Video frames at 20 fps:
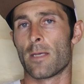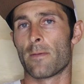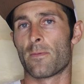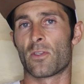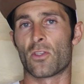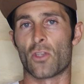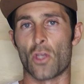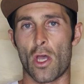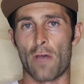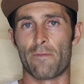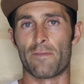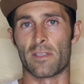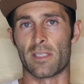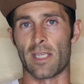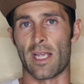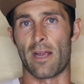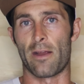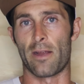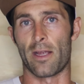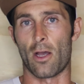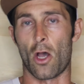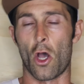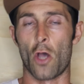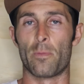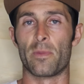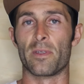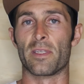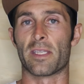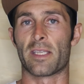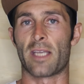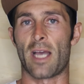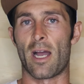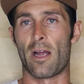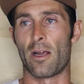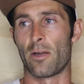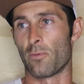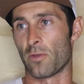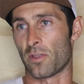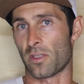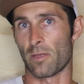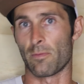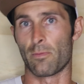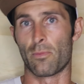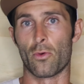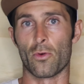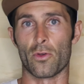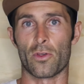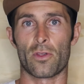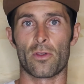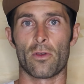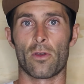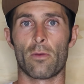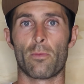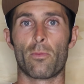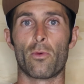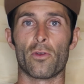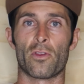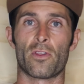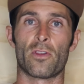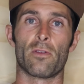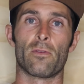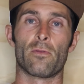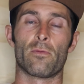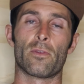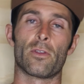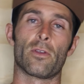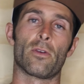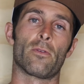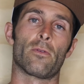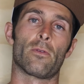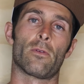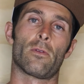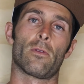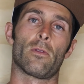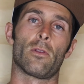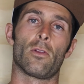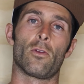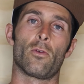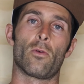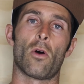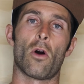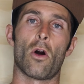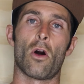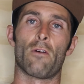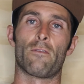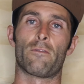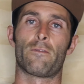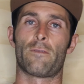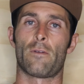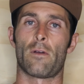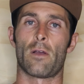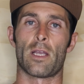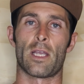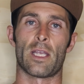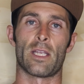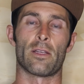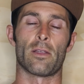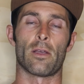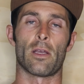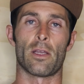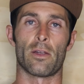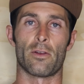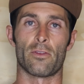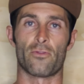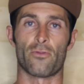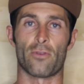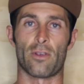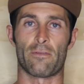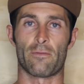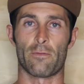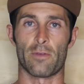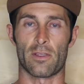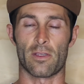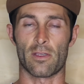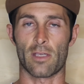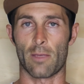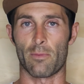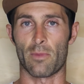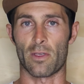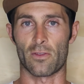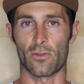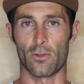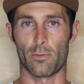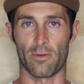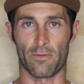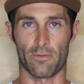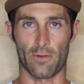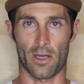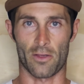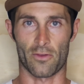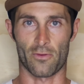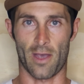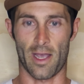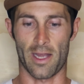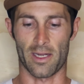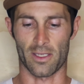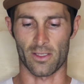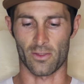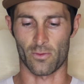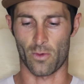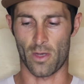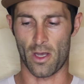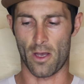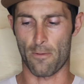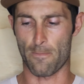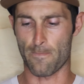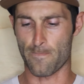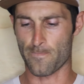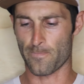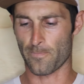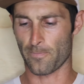surface area open to current, which can push your lure off in a drift, which can be super frustrating as well.